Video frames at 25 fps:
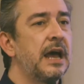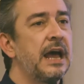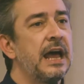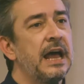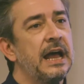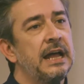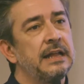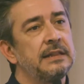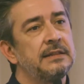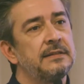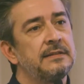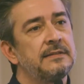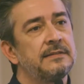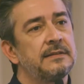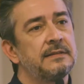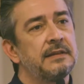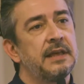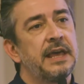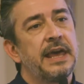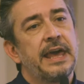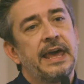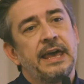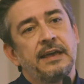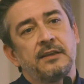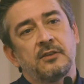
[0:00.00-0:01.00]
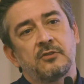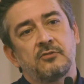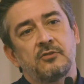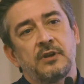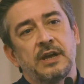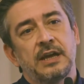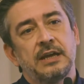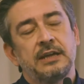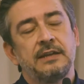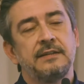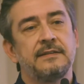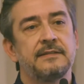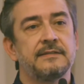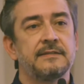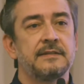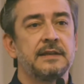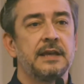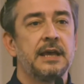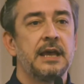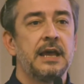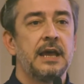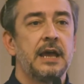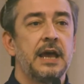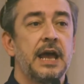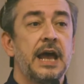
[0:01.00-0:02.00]
and x-rays
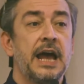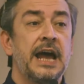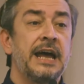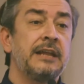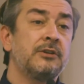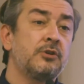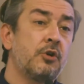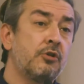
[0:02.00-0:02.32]
and